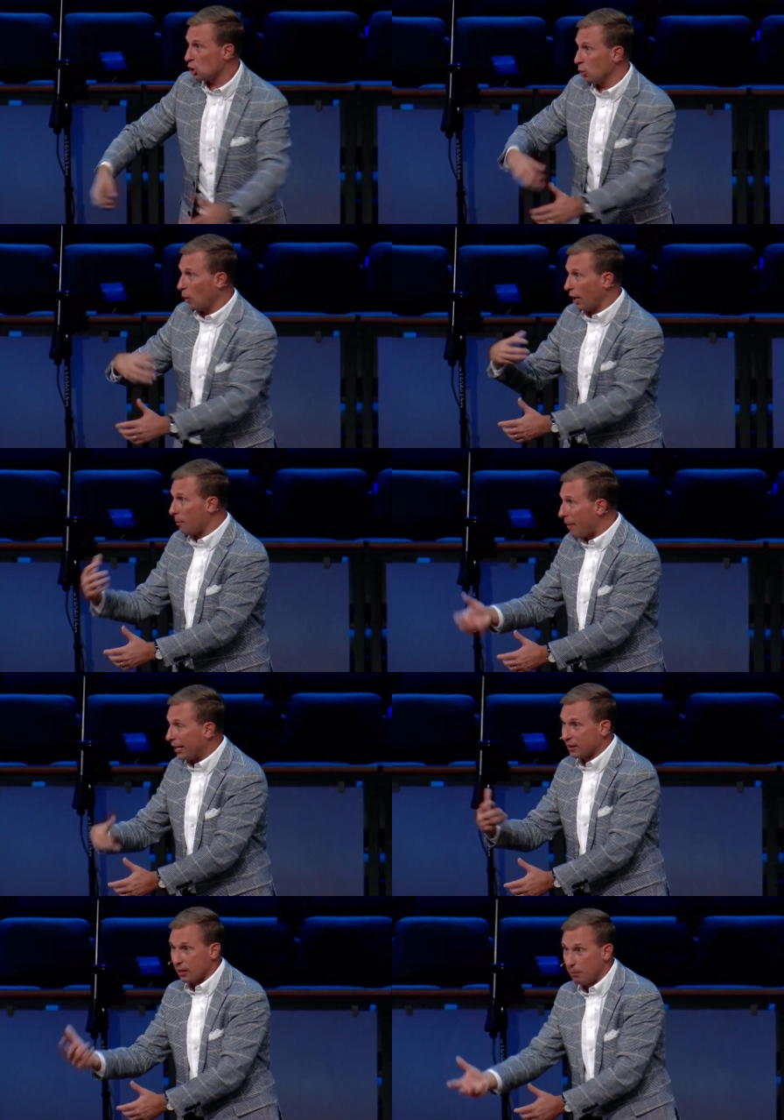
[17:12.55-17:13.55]
you want to
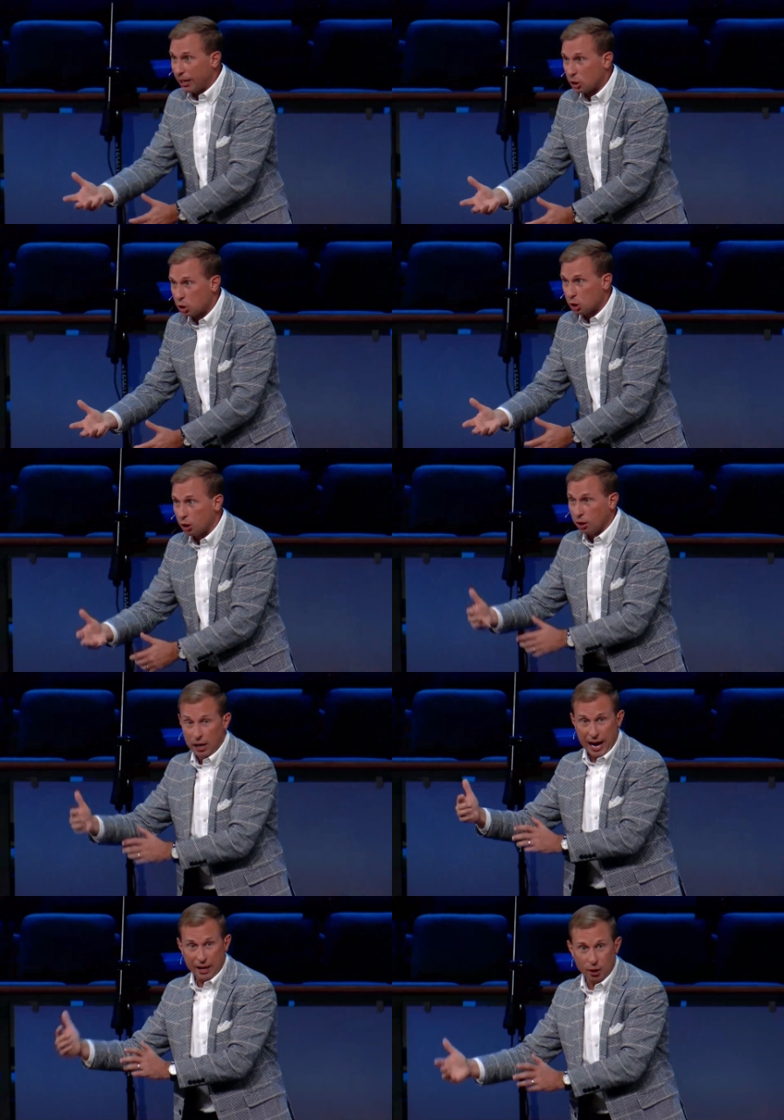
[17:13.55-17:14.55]
make the mixture
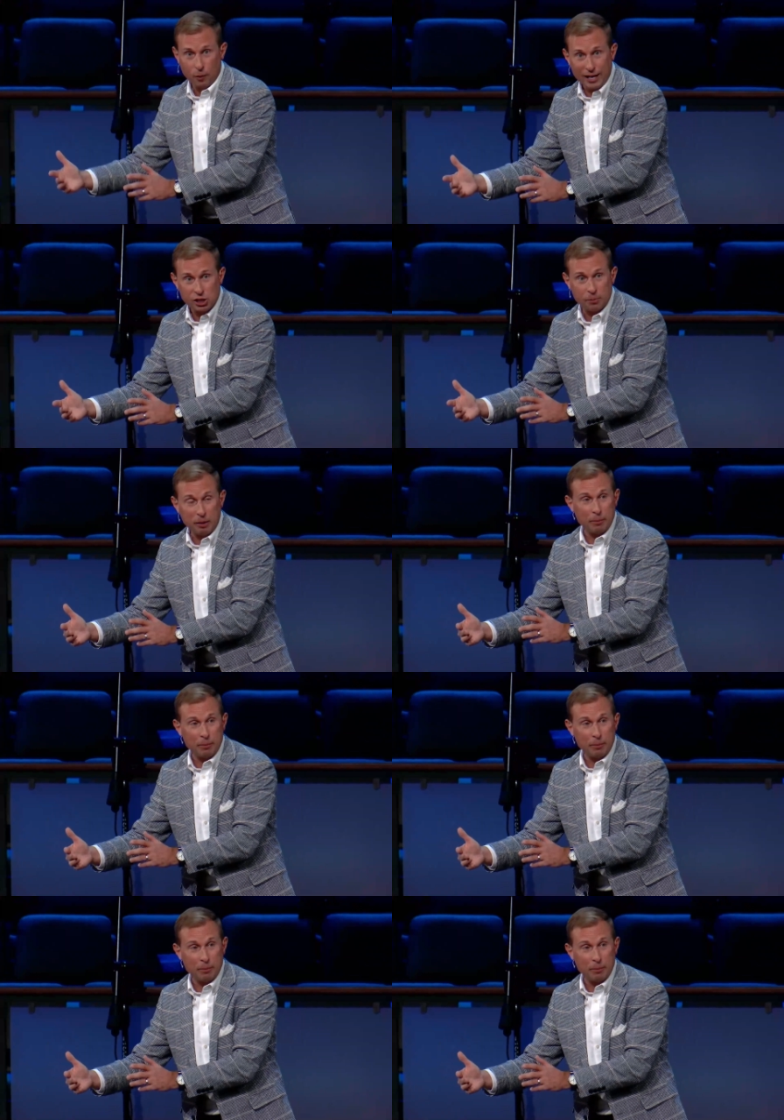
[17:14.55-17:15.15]
and the recipe,